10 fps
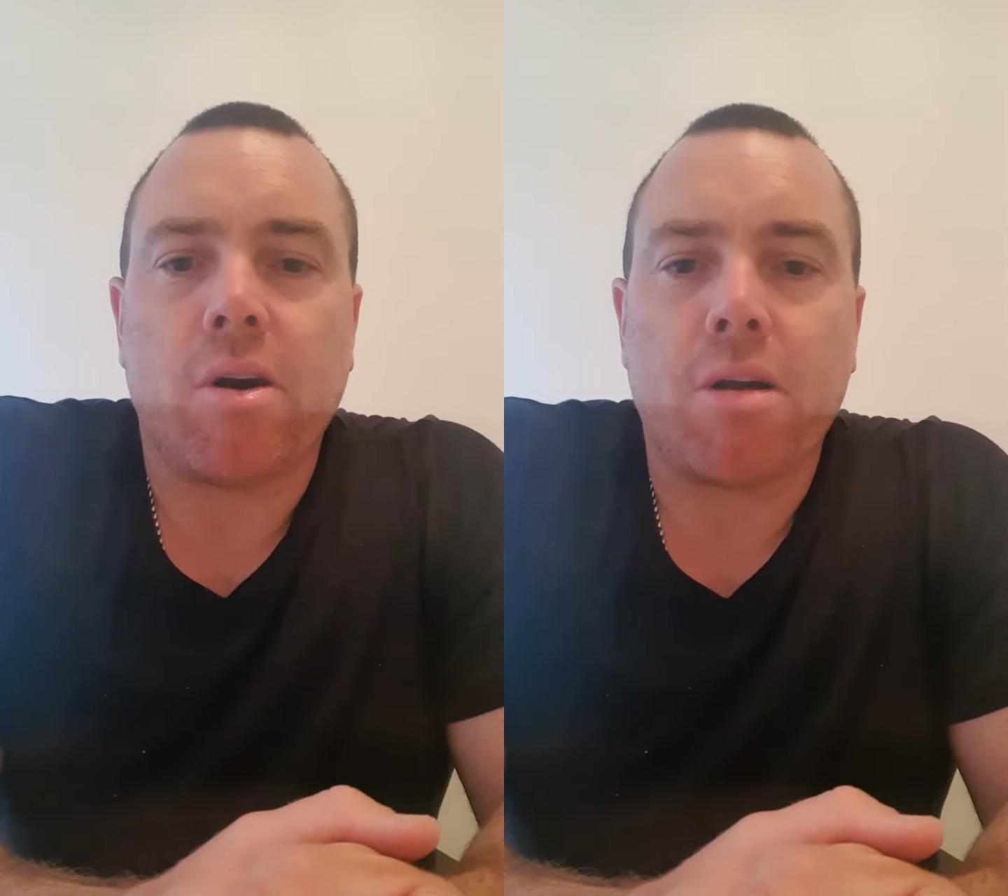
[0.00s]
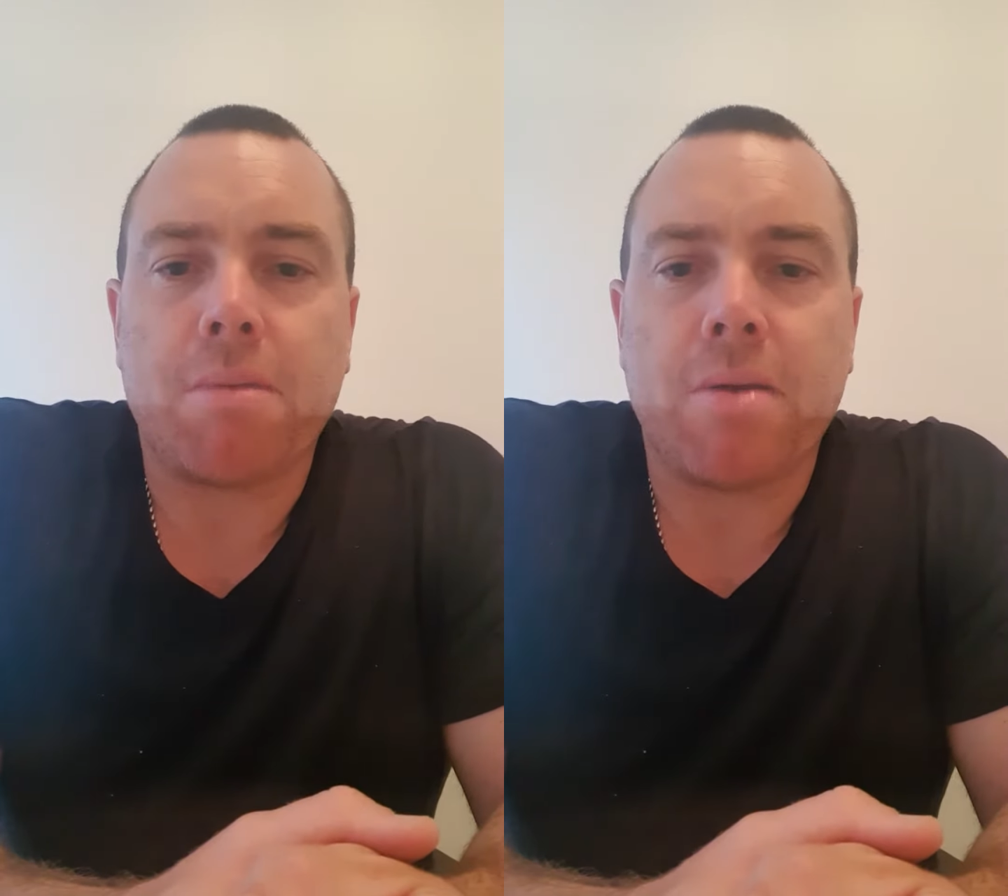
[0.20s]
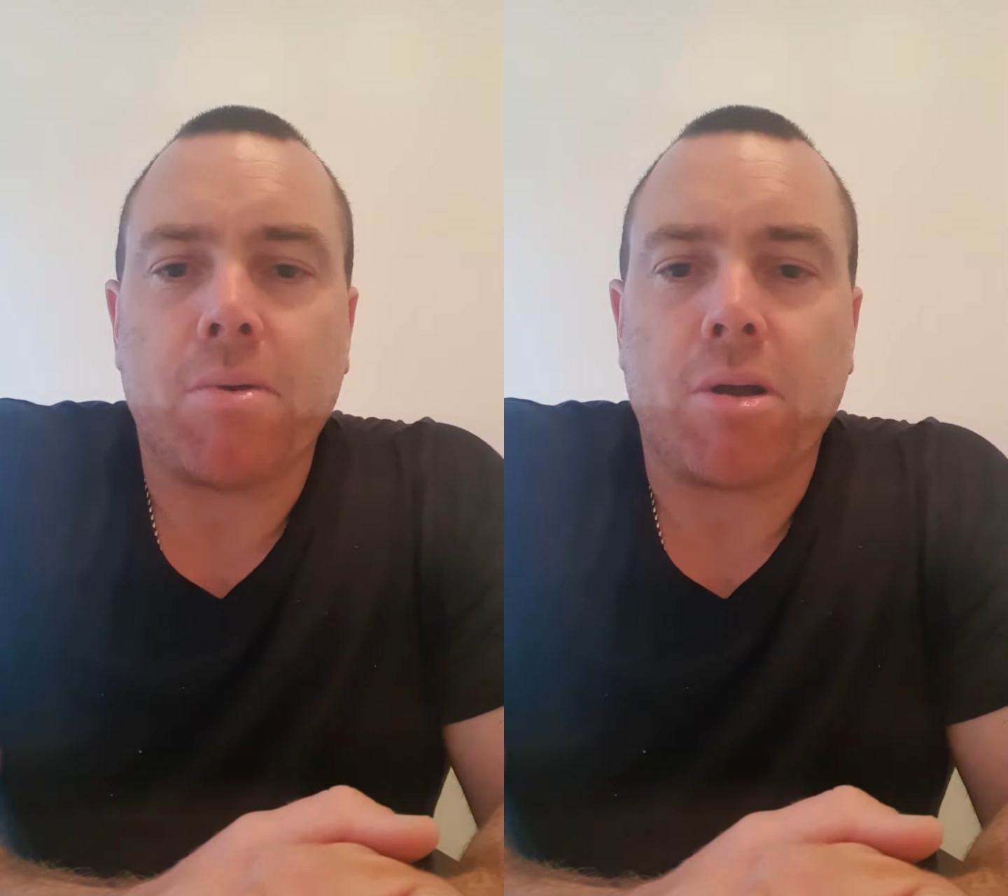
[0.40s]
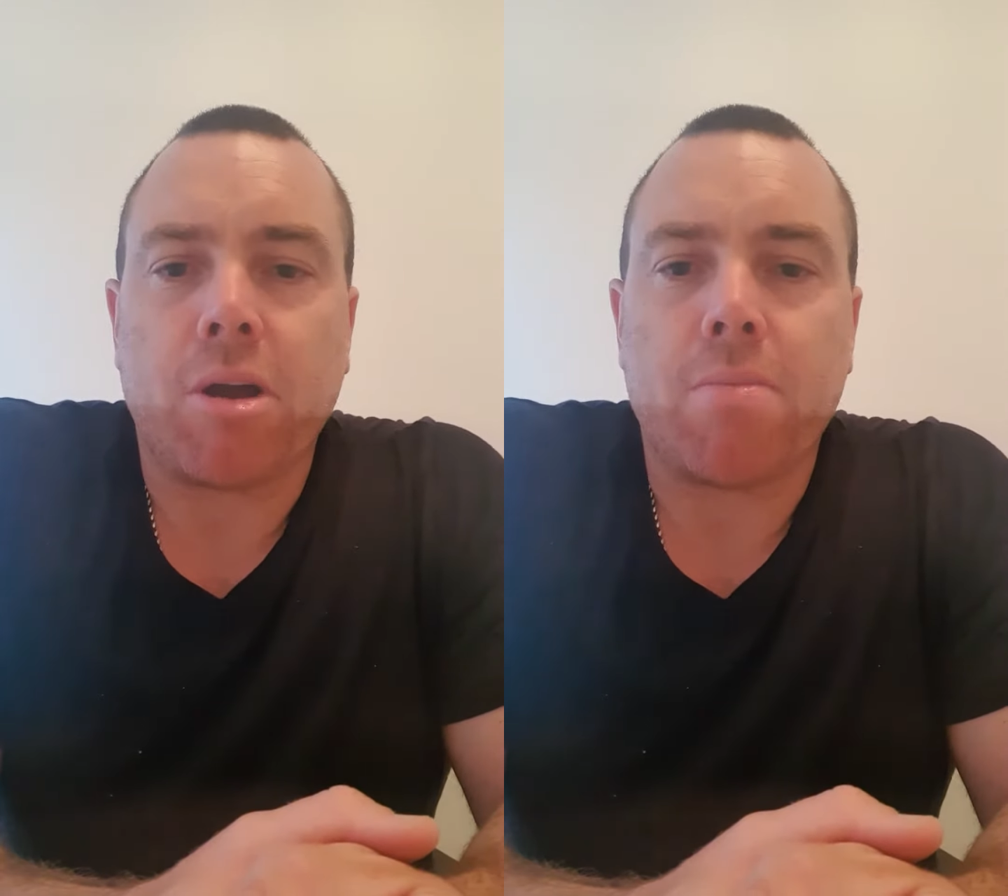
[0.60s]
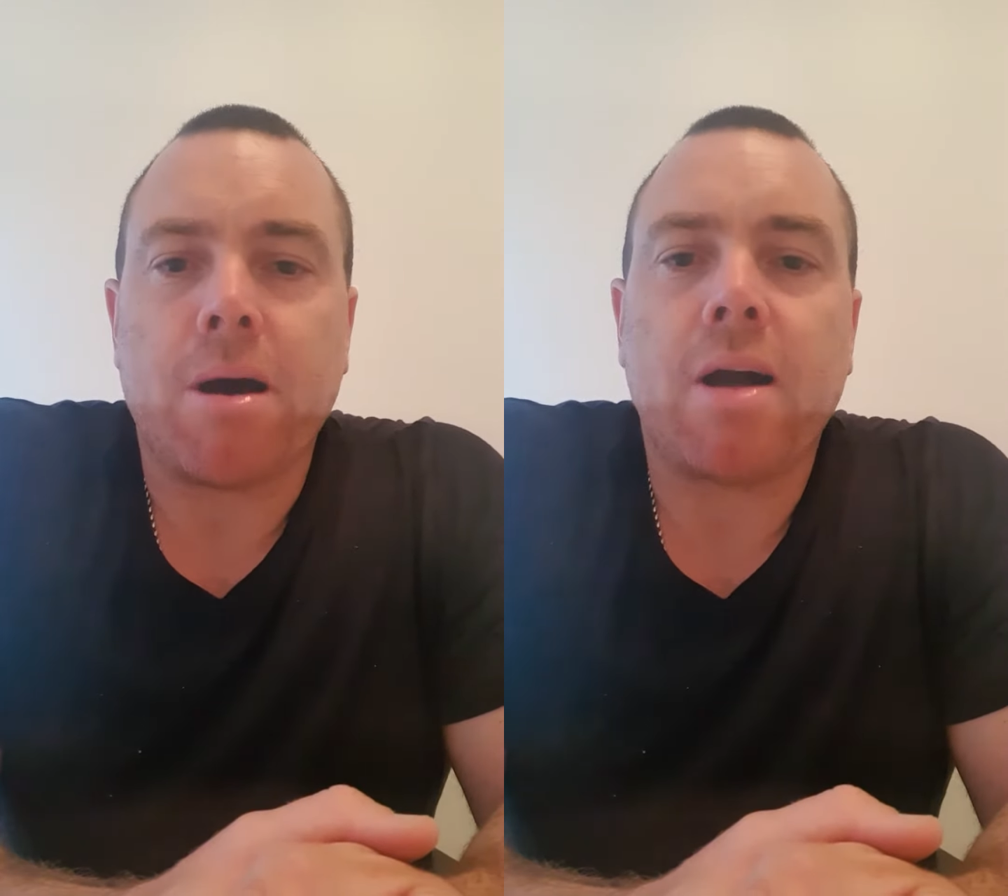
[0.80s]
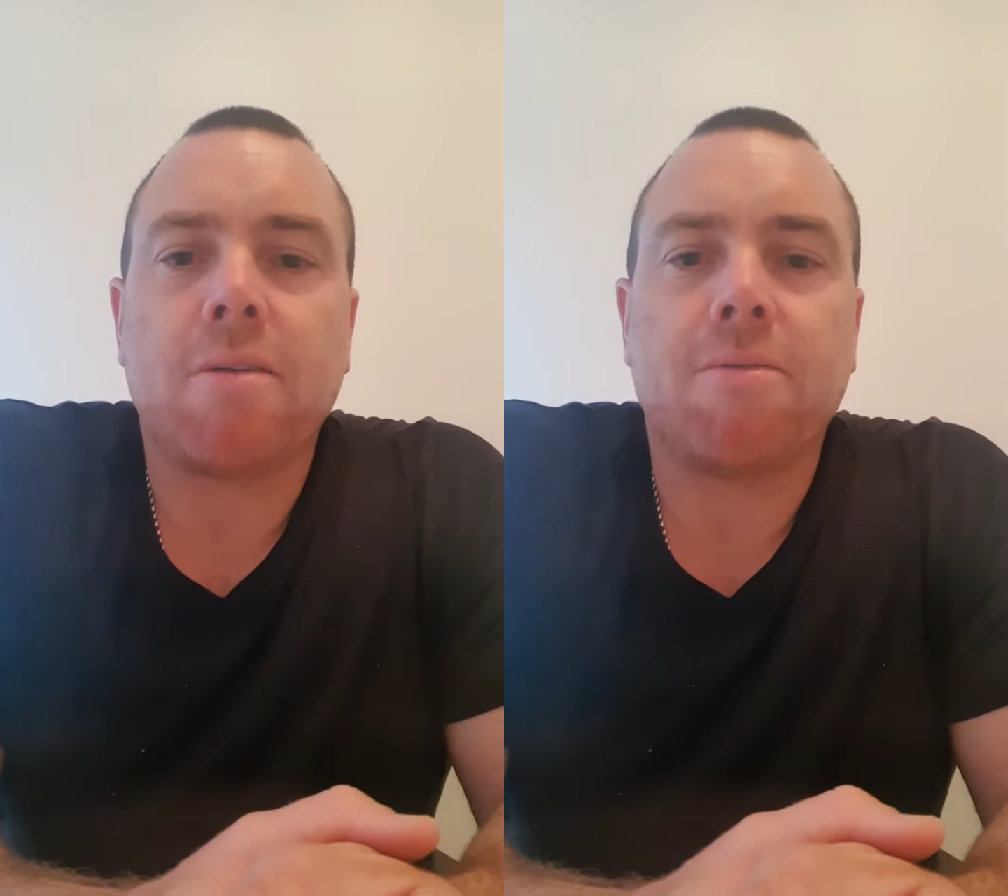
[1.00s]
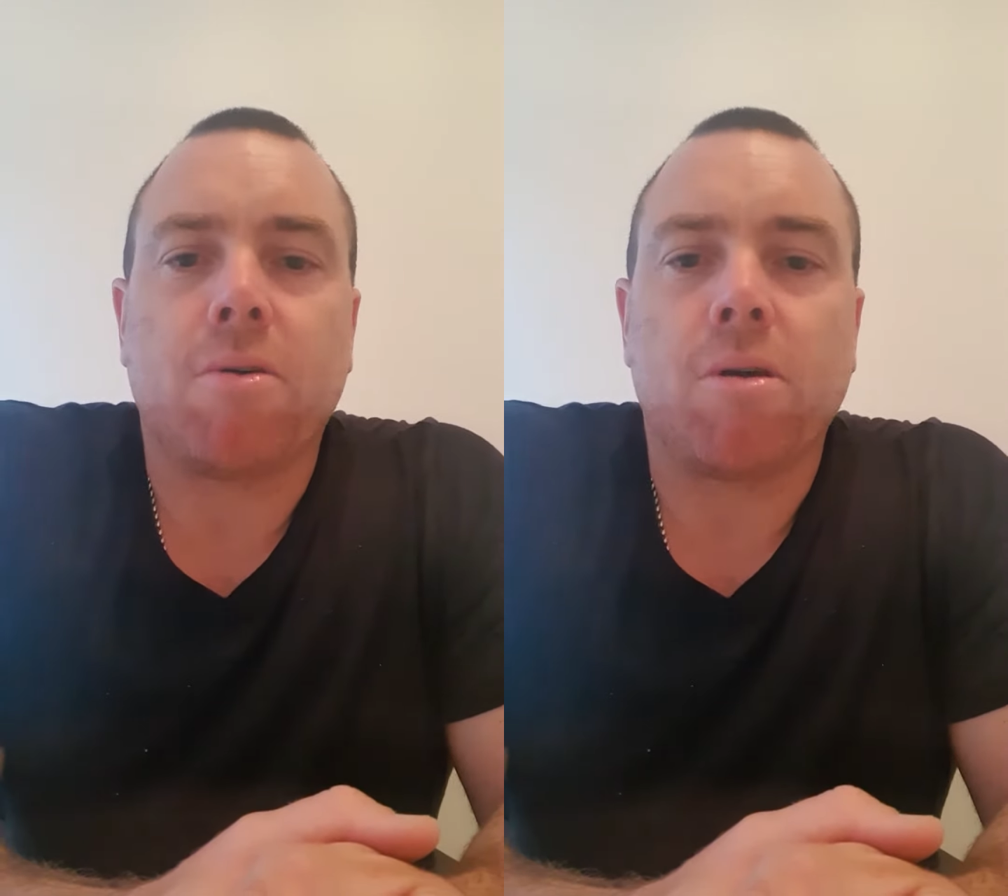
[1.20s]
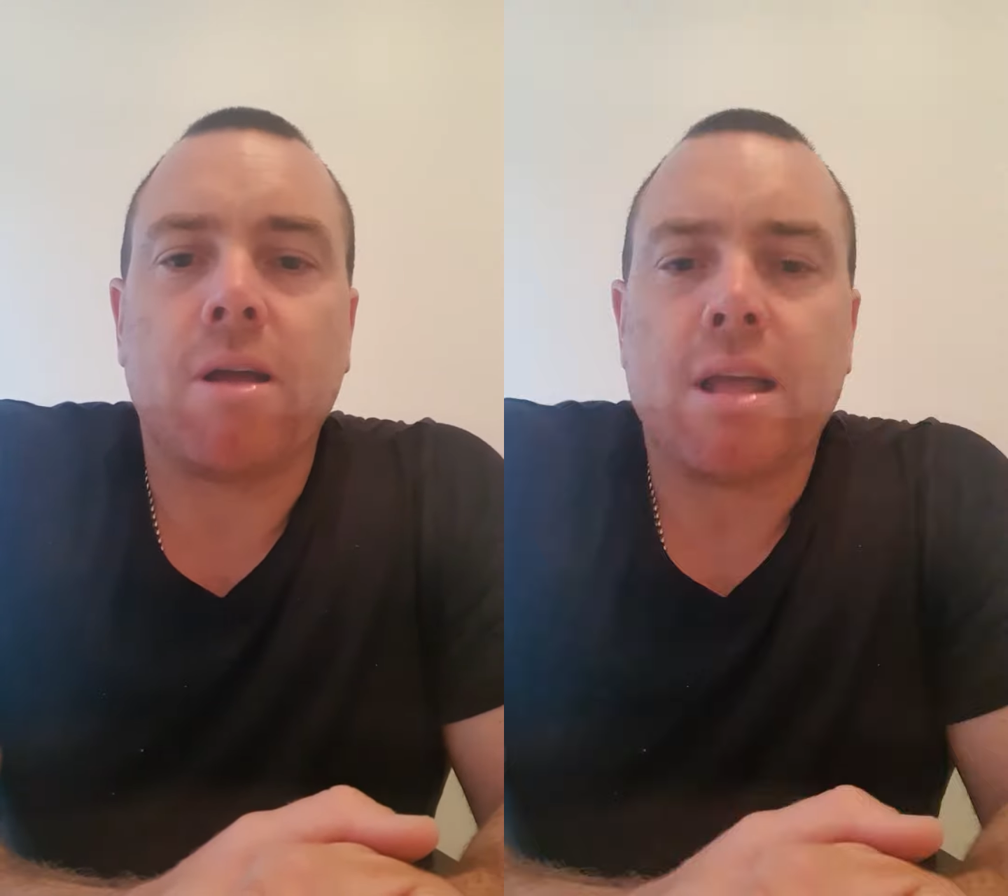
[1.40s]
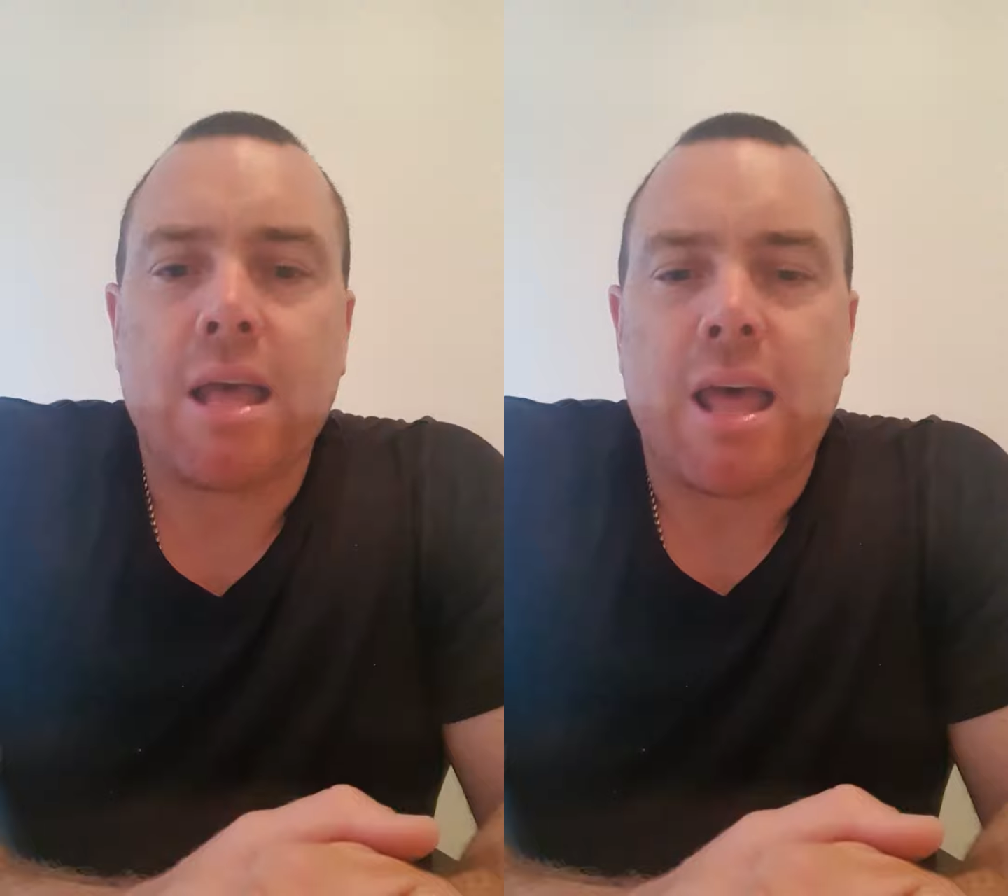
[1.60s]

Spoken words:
high demand when I go to market for it.